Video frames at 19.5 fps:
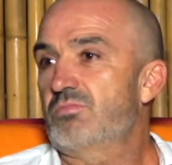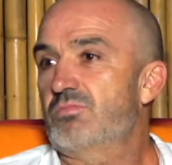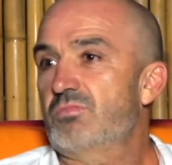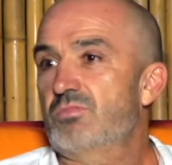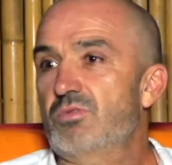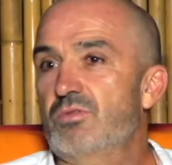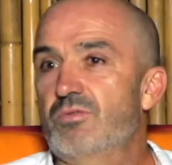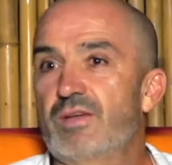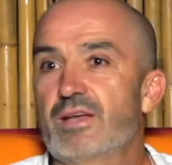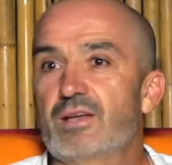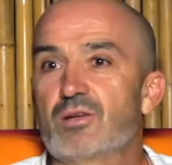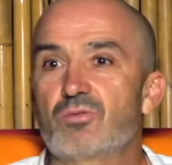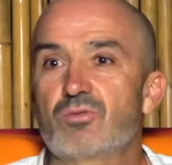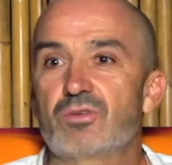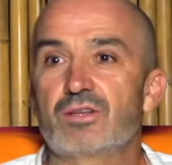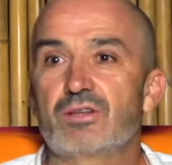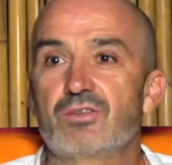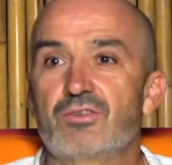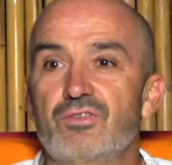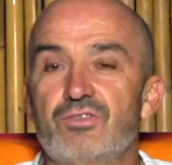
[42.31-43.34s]
your
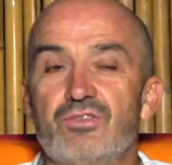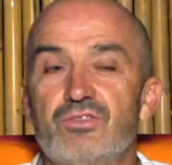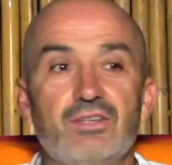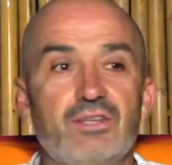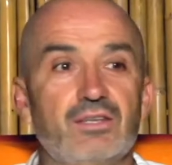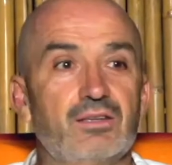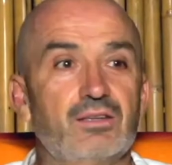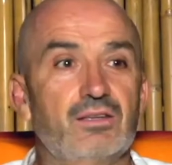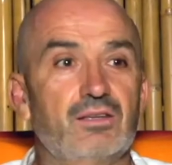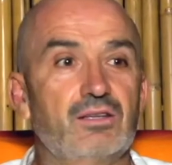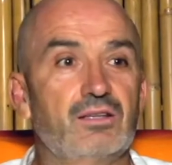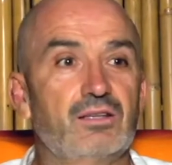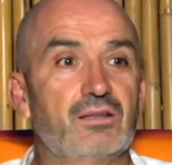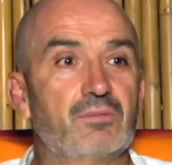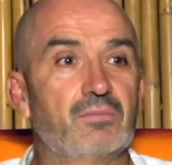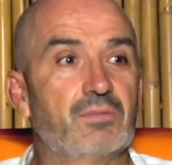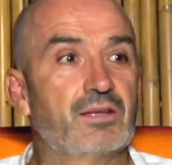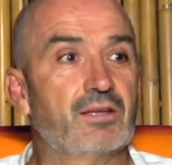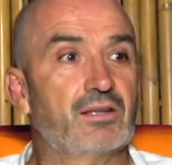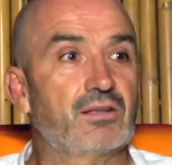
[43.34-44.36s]
faculty to see and
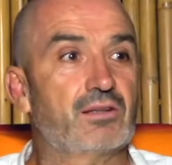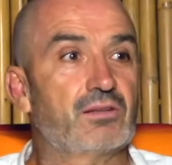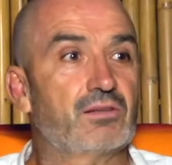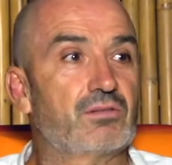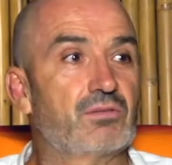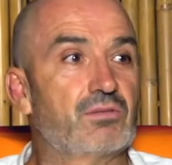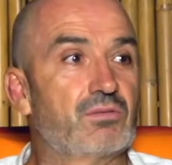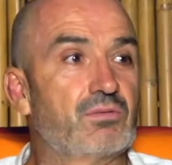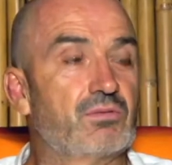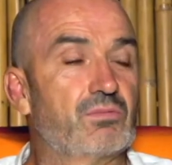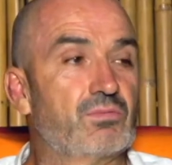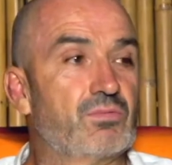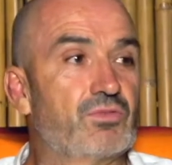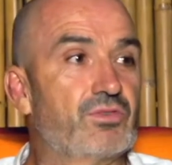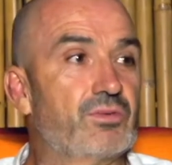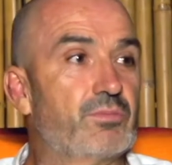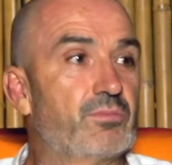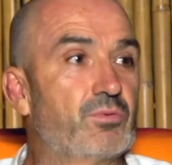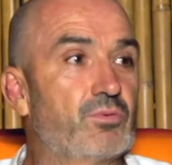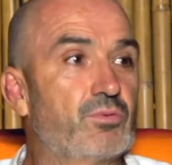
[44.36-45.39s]
make
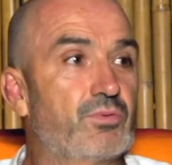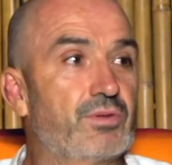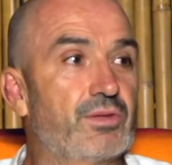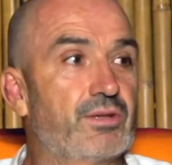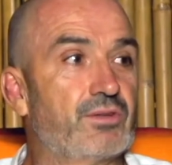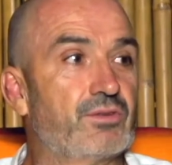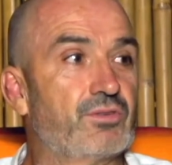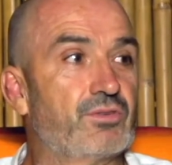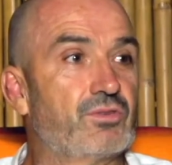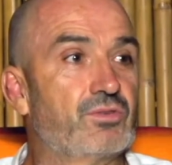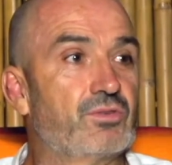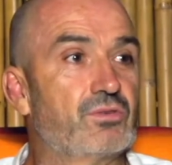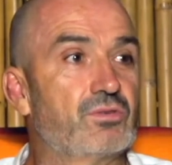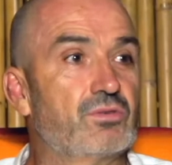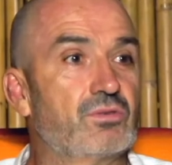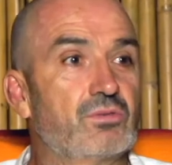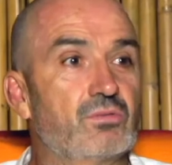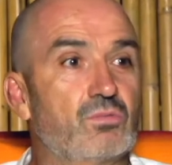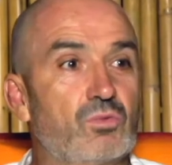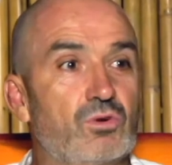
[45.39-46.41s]
simple things
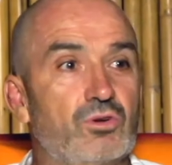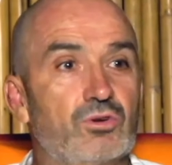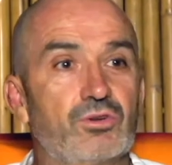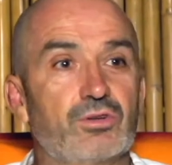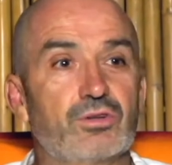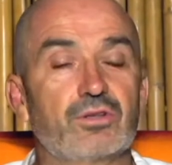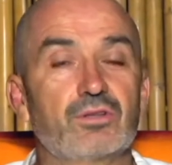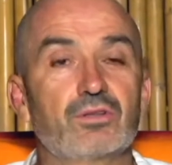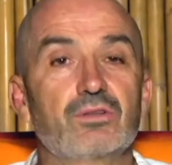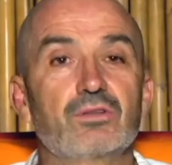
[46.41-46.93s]
work.